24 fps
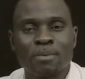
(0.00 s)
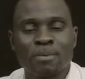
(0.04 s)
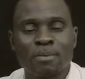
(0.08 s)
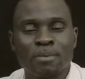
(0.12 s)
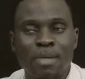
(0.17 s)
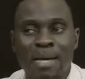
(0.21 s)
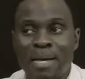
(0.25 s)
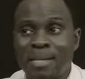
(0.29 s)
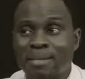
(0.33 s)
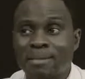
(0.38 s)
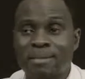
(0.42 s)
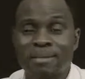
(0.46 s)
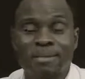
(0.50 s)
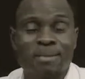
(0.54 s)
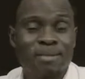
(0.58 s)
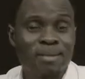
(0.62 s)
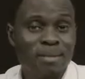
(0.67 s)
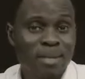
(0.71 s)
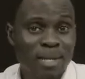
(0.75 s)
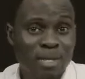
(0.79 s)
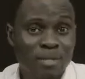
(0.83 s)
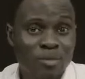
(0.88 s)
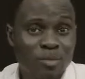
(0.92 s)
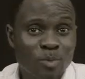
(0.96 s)

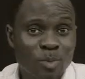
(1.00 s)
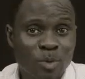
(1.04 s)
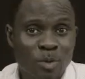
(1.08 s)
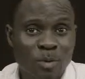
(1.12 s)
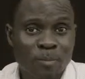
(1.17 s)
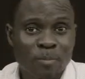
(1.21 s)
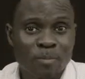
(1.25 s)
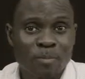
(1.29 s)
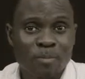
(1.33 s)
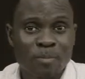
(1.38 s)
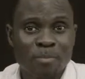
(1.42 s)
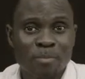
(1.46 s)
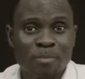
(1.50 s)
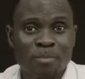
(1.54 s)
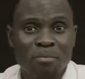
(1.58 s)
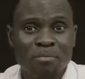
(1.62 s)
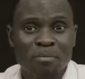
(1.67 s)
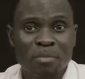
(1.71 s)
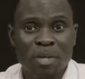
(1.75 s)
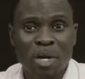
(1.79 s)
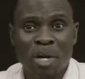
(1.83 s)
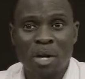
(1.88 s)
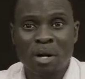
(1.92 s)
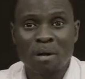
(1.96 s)
That's what?
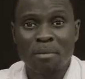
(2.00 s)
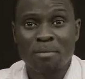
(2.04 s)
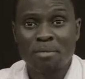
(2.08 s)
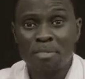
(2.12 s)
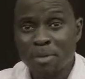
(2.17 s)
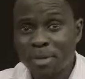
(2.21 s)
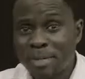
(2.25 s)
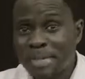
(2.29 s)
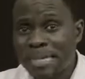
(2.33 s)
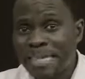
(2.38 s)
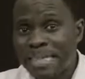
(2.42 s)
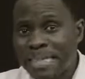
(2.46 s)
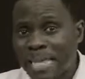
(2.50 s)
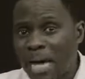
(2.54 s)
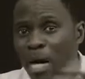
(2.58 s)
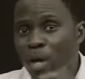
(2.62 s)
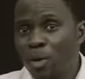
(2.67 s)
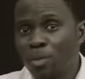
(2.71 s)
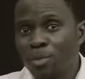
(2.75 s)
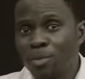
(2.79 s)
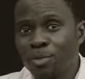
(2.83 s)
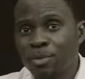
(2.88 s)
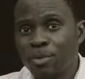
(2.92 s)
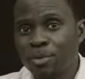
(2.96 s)

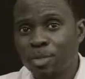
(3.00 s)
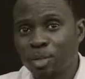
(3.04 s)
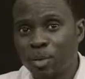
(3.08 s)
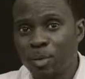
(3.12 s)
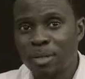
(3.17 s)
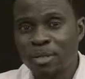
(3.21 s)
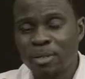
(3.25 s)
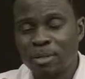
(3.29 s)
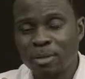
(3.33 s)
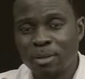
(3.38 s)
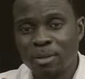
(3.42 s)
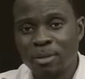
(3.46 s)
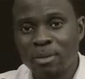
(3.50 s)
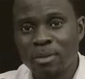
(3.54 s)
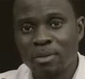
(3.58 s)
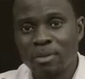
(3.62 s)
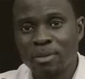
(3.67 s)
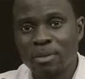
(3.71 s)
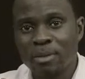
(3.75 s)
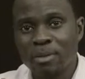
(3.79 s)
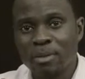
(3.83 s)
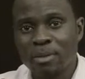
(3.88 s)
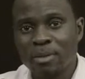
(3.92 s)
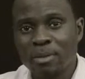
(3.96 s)
30,000 US
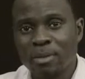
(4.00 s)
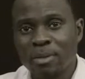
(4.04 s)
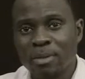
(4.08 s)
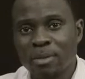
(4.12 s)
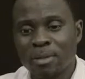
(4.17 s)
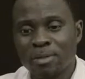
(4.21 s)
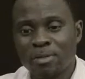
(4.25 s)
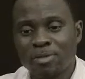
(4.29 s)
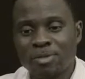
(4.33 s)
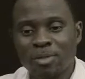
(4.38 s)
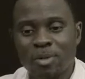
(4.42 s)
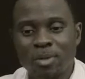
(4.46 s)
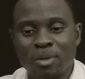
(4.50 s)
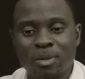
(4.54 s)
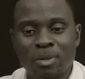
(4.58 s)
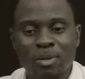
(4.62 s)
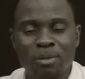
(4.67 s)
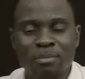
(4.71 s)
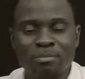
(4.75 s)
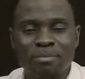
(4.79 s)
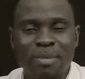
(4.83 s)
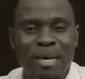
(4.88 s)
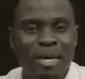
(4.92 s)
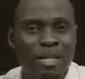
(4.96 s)
dollars.
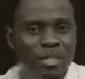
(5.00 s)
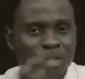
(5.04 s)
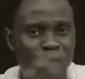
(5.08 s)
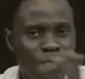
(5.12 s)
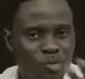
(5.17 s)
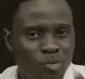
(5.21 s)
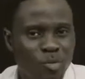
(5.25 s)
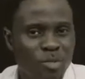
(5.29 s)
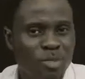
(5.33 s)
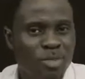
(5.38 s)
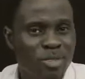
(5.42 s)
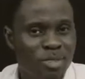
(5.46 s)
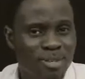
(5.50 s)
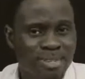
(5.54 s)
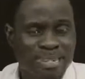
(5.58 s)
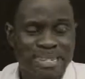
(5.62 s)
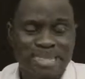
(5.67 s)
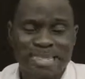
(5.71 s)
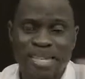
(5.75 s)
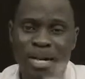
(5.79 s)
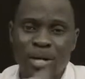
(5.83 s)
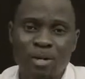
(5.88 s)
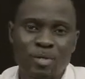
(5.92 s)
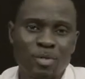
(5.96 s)
So extra
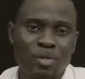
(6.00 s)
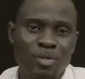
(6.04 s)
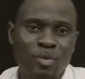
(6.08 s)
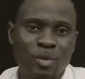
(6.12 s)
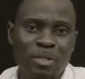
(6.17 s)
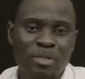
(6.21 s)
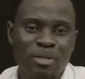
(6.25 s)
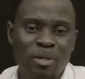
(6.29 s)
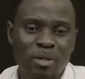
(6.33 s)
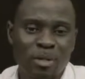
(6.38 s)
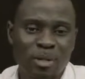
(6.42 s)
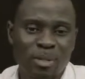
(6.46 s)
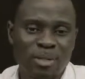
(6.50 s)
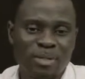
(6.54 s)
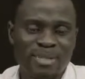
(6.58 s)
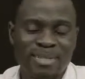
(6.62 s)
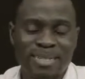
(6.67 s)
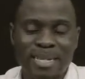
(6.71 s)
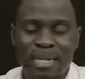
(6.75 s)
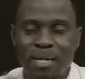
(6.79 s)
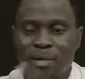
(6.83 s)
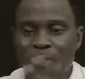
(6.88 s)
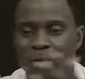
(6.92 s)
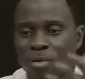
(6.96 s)
30,000 US dollars,
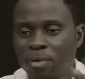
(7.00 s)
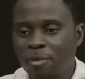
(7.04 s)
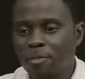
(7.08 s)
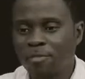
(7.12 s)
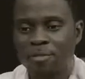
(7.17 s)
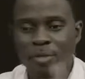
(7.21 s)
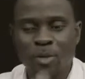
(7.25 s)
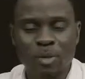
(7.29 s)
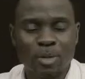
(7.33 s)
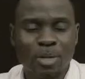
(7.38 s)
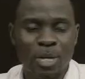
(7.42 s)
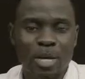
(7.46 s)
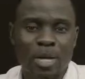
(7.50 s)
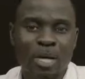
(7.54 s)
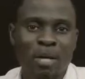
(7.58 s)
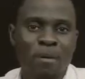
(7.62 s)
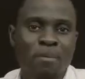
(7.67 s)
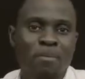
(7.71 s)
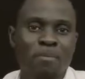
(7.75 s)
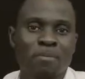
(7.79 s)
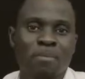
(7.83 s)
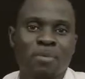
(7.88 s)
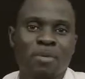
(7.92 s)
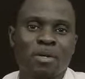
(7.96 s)
take off,
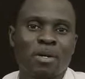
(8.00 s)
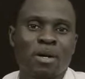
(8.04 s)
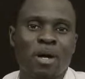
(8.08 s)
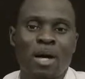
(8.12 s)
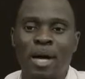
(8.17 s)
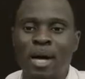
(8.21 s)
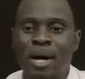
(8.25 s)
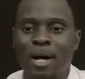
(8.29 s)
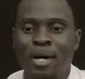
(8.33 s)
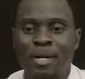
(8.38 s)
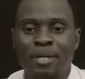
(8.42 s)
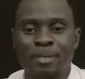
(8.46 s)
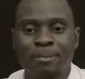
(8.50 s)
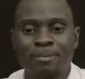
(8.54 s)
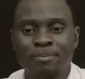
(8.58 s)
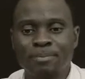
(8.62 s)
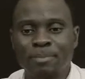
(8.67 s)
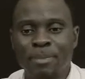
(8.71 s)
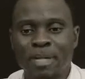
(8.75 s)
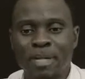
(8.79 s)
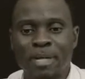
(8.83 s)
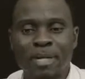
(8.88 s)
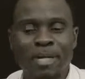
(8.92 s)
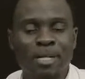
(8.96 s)
okay,
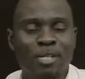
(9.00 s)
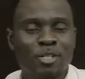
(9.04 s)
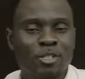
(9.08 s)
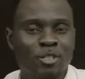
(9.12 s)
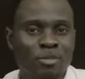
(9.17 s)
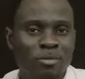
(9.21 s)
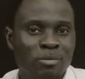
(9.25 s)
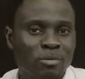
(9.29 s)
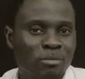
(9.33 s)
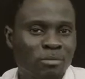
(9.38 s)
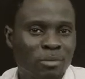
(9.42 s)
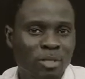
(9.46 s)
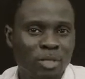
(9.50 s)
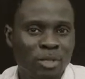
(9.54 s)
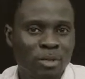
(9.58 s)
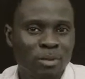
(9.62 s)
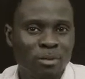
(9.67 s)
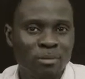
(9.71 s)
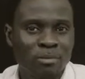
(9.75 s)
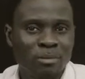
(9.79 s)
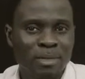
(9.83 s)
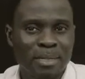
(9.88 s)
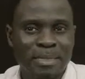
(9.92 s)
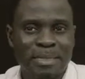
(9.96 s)

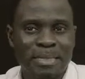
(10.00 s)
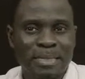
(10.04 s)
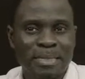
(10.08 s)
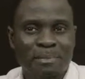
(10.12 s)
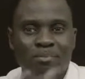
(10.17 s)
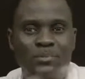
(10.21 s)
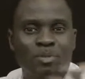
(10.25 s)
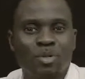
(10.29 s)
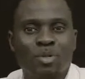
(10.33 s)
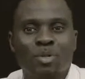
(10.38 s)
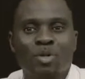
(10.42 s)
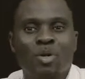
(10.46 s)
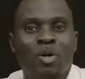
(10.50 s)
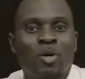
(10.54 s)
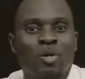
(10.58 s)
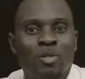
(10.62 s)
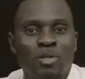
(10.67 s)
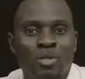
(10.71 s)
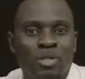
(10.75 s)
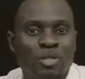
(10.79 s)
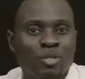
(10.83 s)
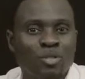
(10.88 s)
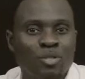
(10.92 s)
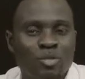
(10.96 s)
let's say a book
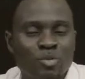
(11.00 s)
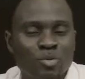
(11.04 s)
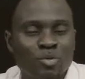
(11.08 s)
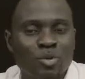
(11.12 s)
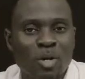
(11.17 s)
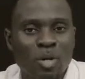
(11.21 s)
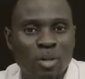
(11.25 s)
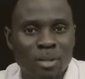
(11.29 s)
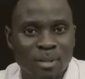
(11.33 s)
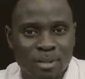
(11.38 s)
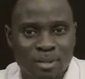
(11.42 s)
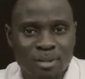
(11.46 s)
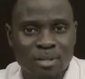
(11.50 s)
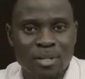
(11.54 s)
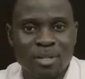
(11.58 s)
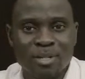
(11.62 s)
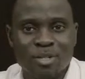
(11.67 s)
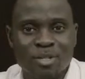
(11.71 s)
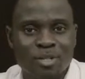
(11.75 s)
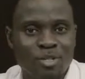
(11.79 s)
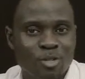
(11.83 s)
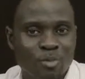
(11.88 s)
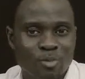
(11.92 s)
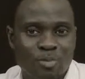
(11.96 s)
cost you $2
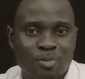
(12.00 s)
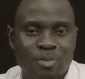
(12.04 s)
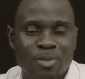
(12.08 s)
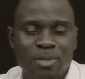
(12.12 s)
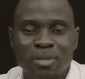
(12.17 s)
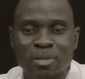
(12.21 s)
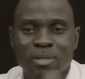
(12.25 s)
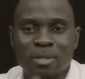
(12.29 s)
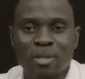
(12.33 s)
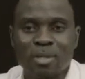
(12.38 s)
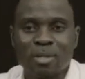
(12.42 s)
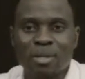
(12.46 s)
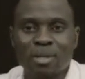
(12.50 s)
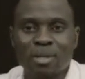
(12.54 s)
each to print.